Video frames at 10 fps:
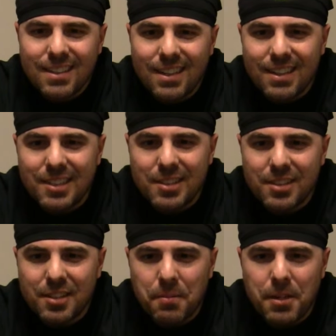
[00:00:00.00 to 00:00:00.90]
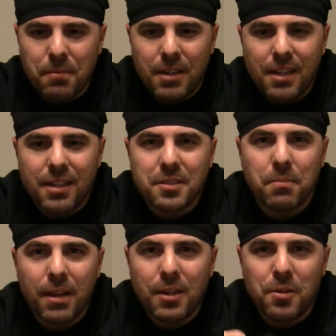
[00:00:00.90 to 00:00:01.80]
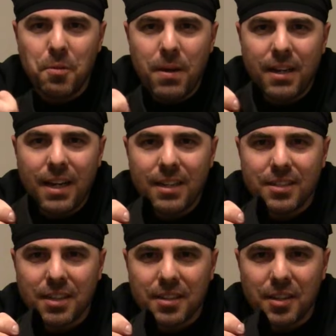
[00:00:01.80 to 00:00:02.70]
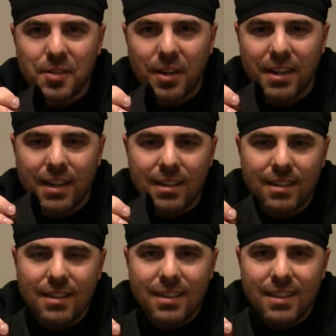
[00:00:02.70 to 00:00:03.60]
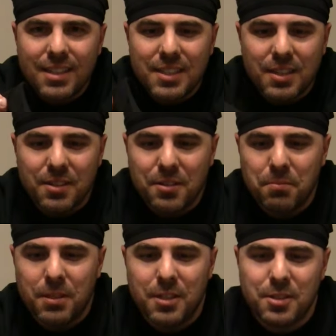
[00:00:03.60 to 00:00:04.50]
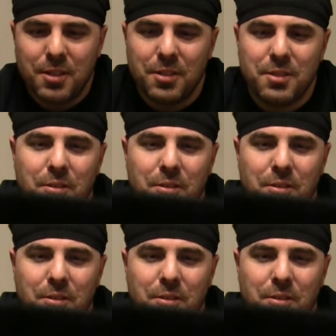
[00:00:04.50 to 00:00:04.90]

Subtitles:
because WWE doesn't make cool bandanas like this right here. So, but this shirt's